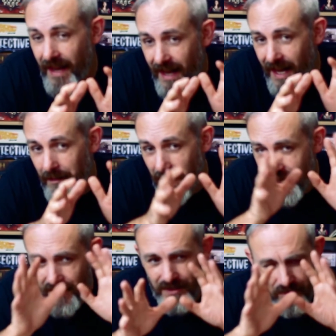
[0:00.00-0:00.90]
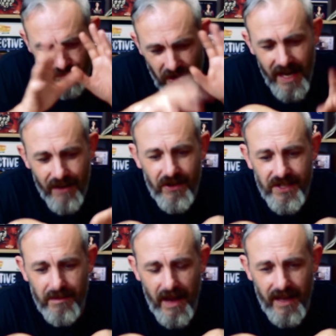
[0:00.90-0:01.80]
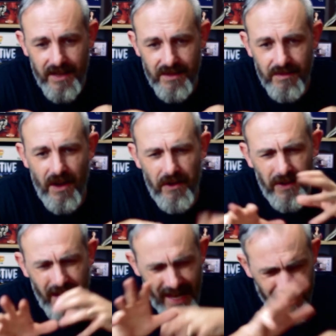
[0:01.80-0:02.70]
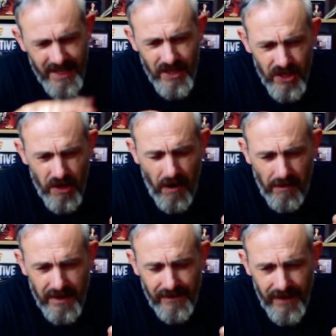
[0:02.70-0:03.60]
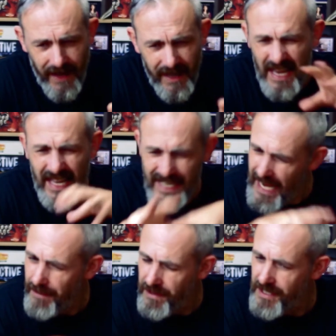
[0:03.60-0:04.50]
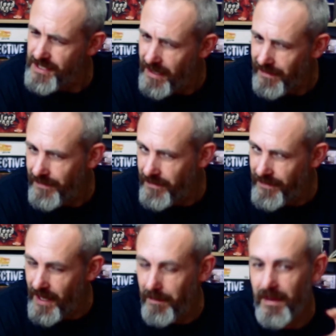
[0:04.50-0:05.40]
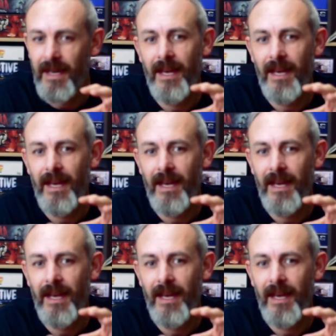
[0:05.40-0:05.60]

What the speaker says: It's got some really interesting mechanisms going on. Is this Euro-y thing, yet with this Kung Fu theme.